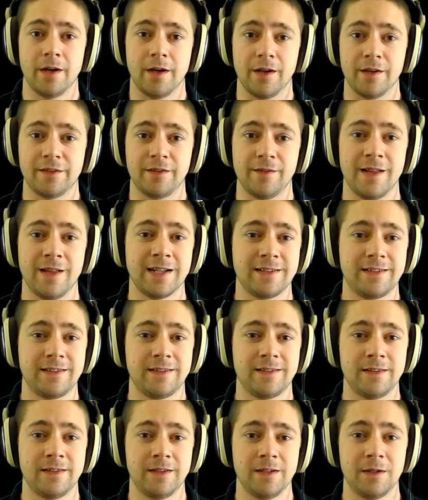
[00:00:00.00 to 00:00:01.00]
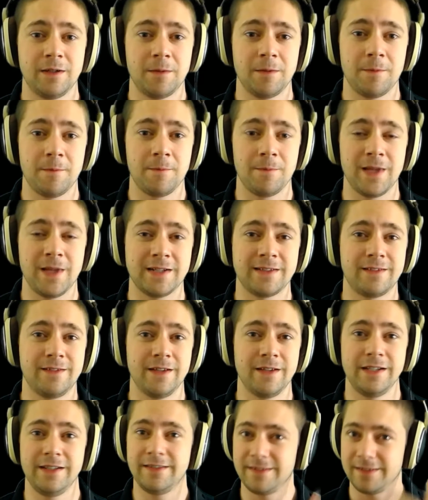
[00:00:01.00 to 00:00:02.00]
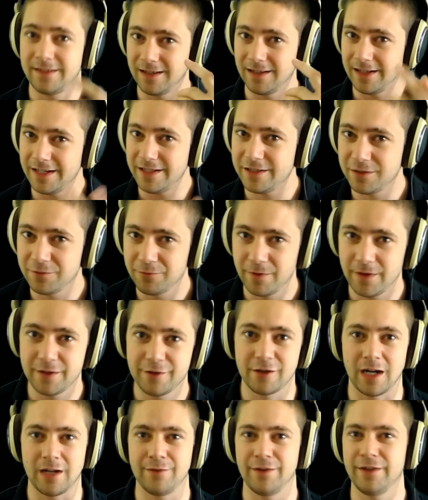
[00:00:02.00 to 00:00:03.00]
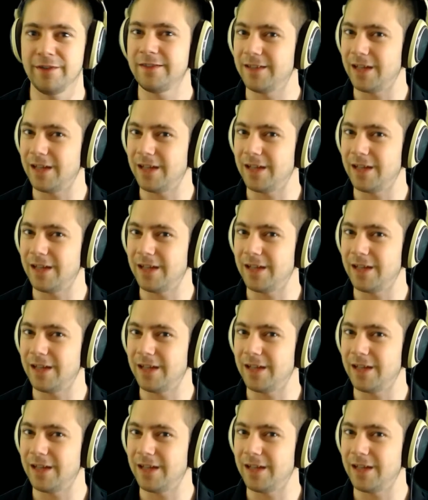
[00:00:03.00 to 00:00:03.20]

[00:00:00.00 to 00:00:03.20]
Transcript: So that's the installation with the drivers.